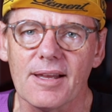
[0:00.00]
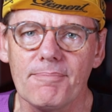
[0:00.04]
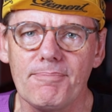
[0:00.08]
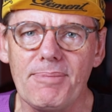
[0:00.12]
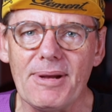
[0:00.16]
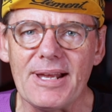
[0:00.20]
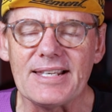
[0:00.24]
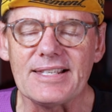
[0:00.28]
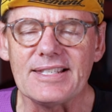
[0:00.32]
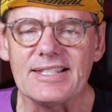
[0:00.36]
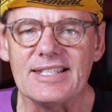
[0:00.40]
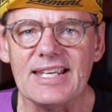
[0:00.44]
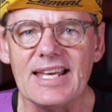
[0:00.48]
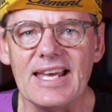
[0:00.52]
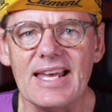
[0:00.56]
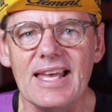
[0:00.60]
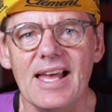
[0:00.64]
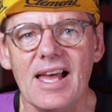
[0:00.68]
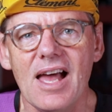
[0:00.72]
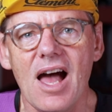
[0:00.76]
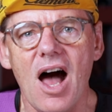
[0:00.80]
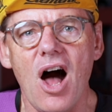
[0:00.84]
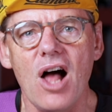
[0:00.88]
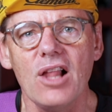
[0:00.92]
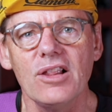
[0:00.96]
But
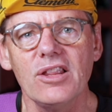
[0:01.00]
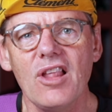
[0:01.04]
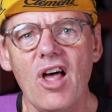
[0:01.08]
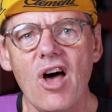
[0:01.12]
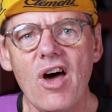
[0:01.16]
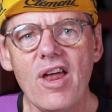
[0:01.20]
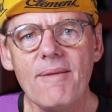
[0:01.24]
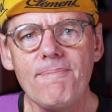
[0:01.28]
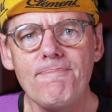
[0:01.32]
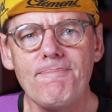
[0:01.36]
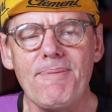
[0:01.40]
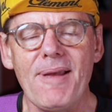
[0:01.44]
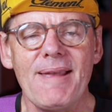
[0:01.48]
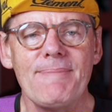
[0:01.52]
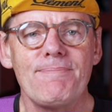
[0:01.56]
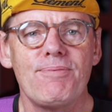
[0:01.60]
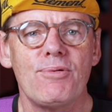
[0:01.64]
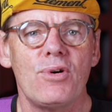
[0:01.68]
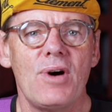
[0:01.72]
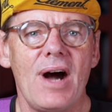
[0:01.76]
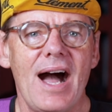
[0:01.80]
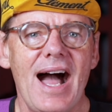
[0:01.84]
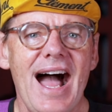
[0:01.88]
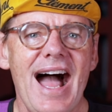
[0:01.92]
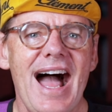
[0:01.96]
a lot of
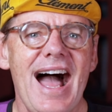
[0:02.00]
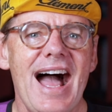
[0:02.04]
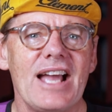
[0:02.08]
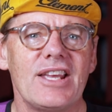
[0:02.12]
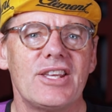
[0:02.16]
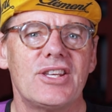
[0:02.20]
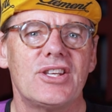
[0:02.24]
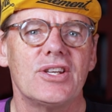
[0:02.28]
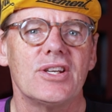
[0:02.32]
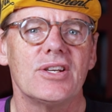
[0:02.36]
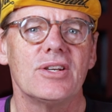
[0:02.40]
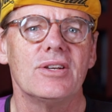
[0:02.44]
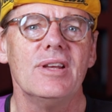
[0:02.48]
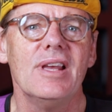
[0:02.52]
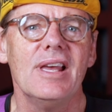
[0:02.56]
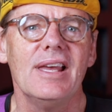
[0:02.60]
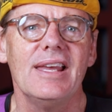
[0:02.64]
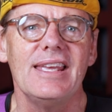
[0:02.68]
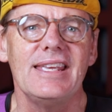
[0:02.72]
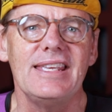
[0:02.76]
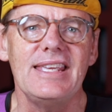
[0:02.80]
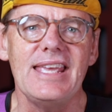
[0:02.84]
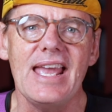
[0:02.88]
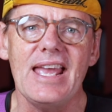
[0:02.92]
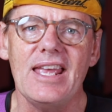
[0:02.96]
people argue,
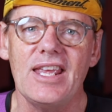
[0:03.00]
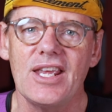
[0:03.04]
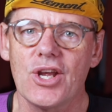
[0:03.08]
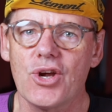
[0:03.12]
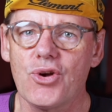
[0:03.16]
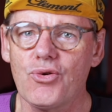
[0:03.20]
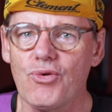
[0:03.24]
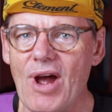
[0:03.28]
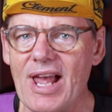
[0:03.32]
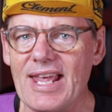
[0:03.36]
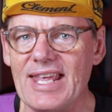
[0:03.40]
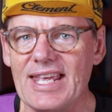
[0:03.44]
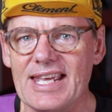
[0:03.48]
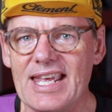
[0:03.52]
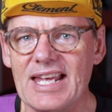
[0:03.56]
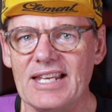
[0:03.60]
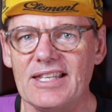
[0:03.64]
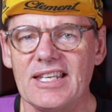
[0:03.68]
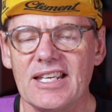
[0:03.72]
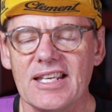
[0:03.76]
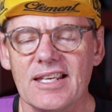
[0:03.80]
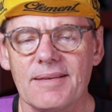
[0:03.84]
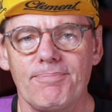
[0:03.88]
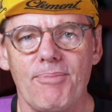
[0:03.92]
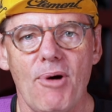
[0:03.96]
yeah, you're great, you get
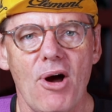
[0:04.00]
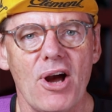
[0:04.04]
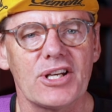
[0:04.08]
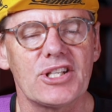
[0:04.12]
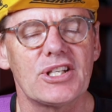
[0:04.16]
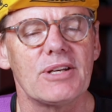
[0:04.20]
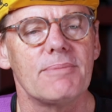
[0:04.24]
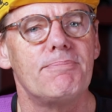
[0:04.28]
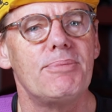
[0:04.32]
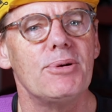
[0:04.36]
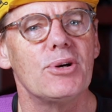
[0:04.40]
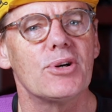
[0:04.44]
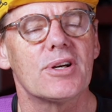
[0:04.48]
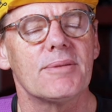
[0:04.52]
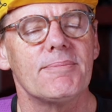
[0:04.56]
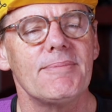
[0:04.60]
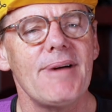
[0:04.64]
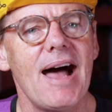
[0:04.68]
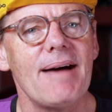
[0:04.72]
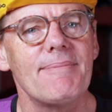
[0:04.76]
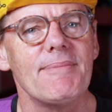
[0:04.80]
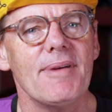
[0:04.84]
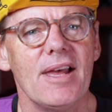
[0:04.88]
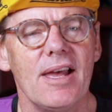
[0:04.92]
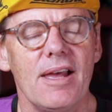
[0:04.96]
these bikes, you build them up,